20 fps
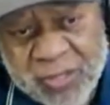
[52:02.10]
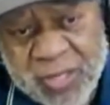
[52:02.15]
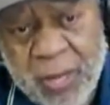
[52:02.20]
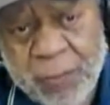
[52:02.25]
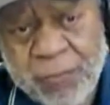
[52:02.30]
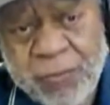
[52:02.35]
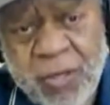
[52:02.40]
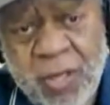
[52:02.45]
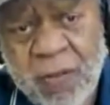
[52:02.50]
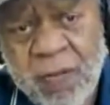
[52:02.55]

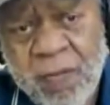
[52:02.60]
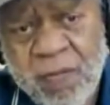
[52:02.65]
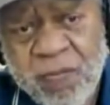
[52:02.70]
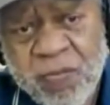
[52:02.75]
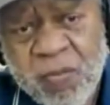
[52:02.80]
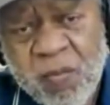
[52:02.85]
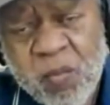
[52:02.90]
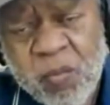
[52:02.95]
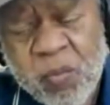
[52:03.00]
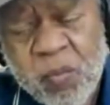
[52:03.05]
something.
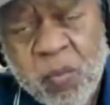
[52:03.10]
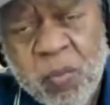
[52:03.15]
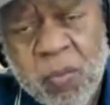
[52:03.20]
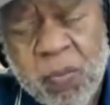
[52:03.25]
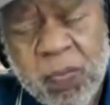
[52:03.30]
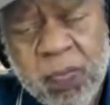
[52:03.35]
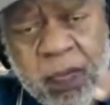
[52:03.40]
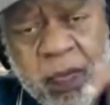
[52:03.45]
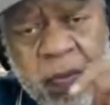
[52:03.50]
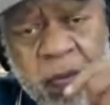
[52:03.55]

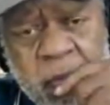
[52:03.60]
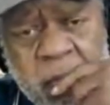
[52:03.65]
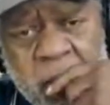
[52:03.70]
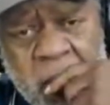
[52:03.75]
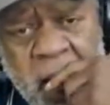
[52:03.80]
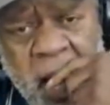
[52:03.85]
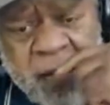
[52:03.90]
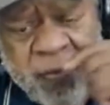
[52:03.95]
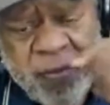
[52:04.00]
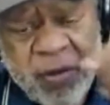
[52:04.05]

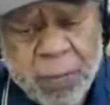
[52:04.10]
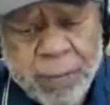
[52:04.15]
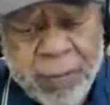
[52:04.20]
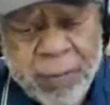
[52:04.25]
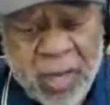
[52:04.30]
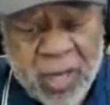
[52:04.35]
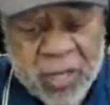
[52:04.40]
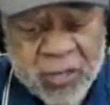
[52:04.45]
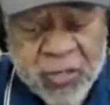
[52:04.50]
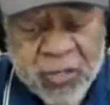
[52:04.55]
I think
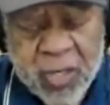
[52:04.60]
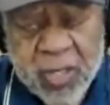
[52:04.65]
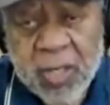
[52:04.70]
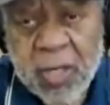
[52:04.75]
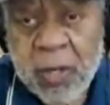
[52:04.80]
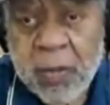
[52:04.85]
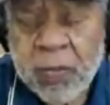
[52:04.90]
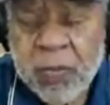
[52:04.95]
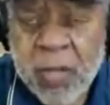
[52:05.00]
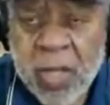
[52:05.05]
but is in
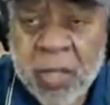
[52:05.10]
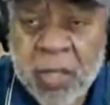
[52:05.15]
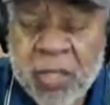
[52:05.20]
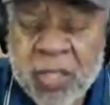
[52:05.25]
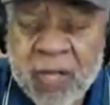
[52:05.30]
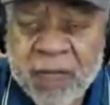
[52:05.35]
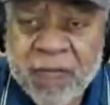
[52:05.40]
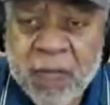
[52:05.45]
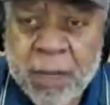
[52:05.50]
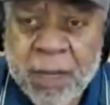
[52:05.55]
the in the
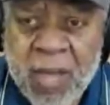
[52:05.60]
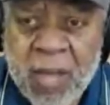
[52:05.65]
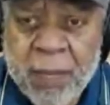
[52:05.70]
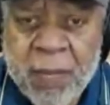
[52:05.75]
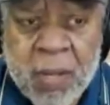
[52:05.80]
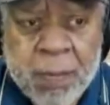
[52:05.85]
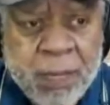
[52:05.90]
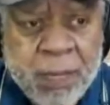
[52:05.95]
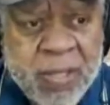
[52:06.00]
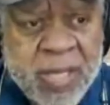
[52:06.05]
Tenth
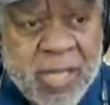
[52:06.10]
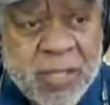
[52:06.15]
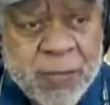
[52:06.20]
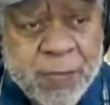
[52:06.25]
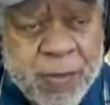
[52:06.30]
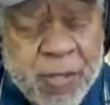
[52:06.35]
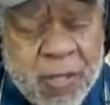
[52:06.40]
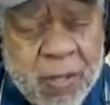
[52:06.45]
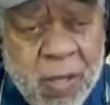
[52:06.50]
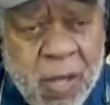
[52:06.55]
Amendment, but
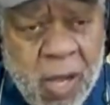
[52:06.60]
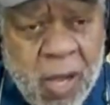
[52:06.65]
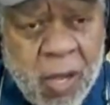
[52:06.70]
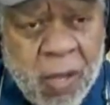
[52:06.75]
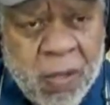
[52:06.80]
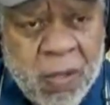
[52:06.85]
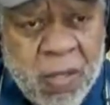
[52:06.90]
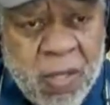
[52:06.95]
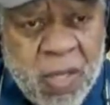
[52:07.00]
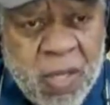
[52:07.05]
that's
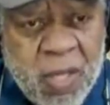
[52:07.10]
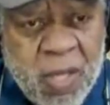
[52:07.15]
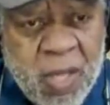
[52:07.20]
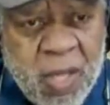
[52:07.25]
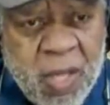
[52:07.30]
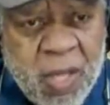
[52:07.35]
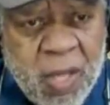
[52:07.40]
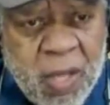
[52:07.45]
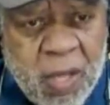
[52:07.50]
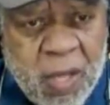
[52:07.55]
uh,
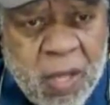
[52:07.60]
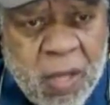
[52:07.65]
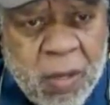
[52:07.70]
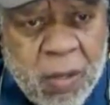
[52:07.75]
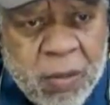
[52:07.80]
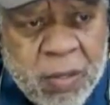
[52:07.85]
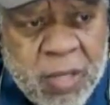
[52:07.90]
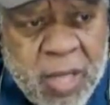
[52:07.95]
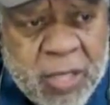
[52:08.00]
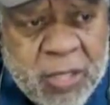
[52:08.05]

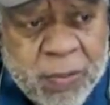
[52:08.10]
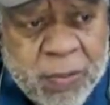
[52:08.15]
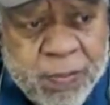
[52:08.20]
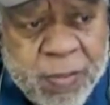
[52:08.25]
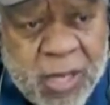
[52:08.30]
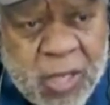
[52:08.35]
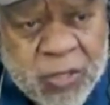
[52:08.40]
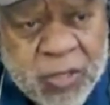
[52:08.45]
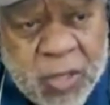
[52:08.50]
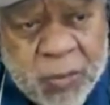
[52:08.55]
that's
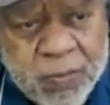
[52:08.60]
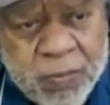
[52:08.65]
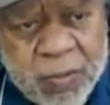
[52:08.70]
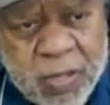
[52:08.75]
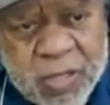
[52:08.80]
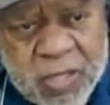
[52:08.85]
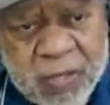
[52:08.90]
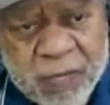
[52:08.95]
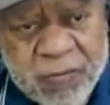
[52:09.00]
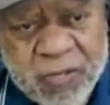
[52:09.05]
because it,
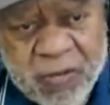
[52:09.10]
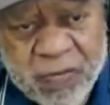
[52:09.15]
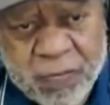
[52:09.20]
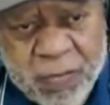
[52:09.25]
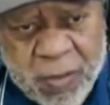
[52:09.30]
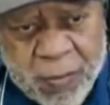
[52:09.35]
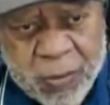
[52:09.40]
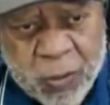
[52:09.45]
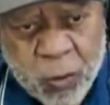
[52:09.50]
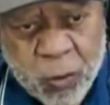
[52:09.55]
the 10th
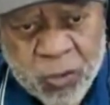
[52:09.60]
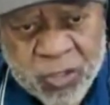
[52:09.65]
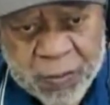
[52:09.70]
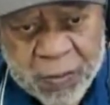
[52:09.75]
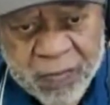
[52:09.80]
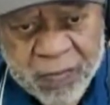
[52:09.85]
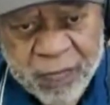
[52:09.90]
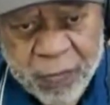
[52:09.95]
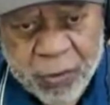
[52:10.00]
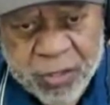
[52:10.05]
Amendment doing
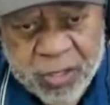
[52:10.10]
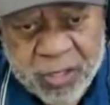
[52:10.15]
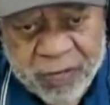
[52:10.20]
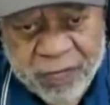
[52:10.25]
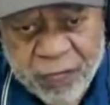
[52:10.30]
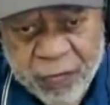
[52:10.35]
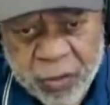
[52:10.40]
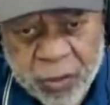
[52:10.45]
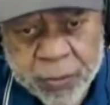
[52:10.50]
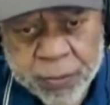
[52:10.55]
something very
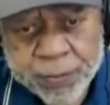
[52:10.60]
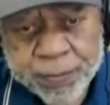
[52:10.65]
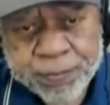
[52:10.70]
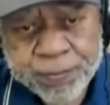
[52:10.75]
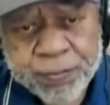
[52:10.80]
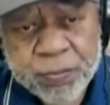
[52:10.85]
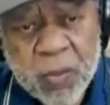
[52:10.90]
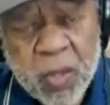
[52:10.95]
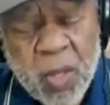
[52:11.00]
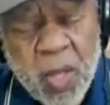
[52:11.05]
different.
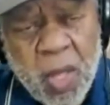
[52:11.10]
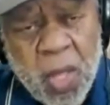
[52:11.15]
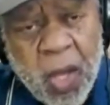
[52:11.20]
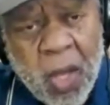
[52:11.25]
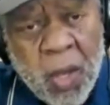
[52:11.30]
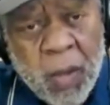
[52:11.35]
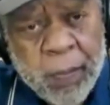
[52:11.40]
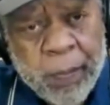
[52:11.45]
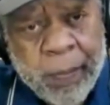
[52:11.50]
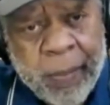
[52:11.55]

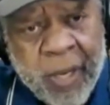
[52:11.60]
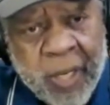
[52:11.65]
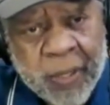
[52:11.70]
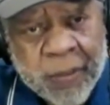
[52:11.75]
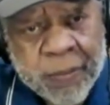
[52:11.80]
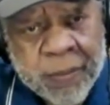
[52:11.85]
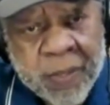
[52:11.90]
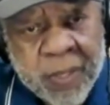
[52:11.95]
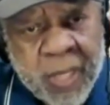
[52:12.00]
But